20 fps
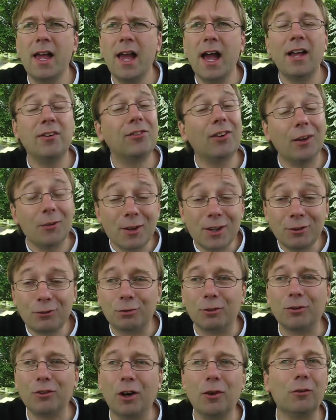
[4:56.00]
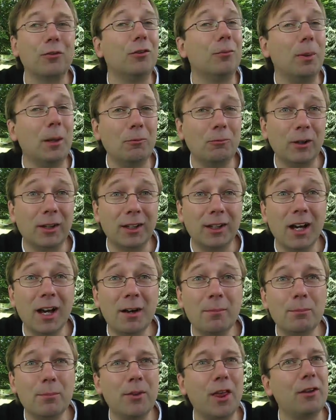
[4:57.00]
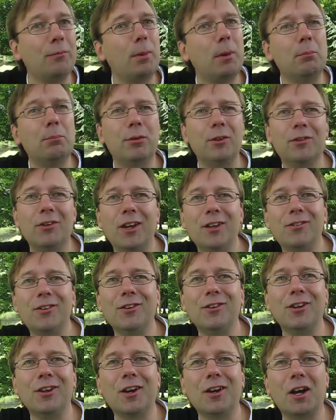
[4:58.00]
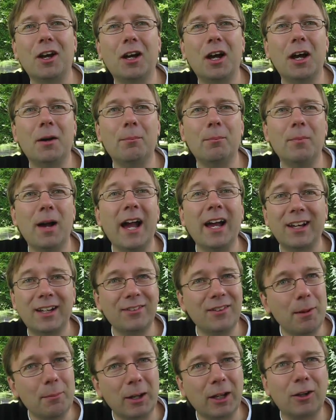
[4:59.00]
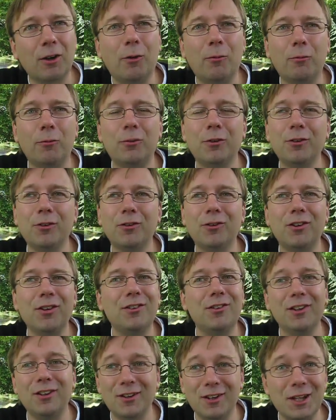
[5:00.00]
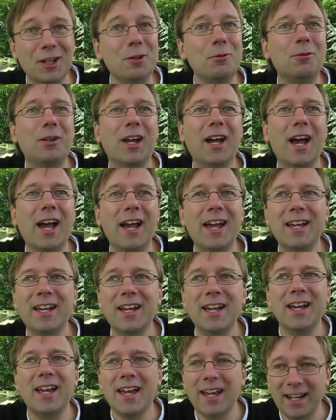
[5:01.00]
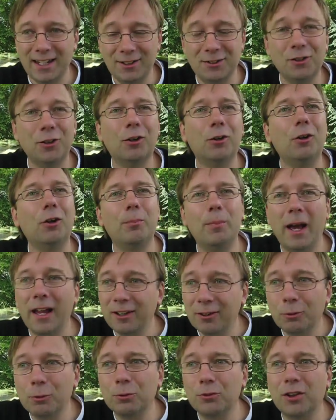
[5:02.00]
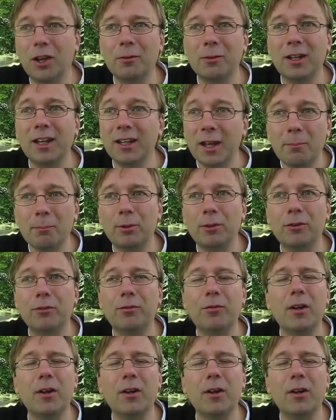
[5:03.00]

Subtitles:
And so these results have been written up, they've been presented at academic conferences in the UK, in Europe, and also in a number of